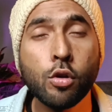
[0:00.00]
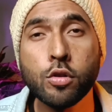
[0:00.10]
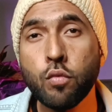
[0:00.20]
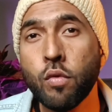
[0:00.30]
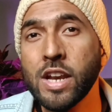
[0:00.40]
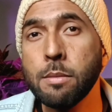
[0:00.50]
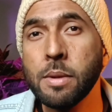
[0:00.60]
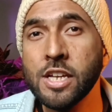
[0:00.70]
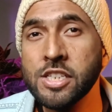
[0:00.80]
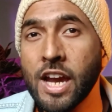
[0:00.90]
on one
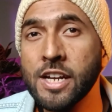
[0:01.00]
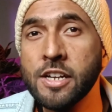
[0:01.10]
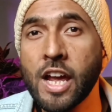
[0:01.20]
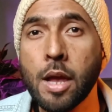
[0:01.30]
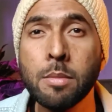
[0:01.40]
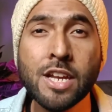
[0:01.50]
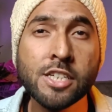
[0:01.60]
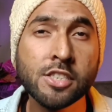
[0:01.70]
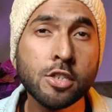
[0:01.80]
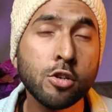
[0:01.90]
page at a time.
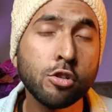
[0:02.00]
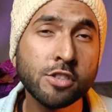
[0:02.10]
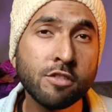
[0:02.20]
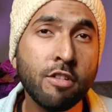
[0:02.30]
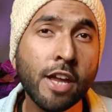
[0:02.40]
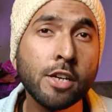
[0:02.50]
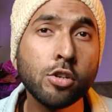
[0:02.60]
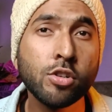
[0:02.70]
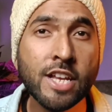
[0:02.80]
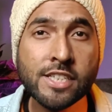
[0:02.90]
It grows when
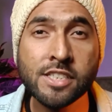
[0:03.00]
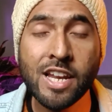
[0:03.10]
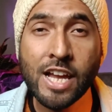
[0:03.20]
today's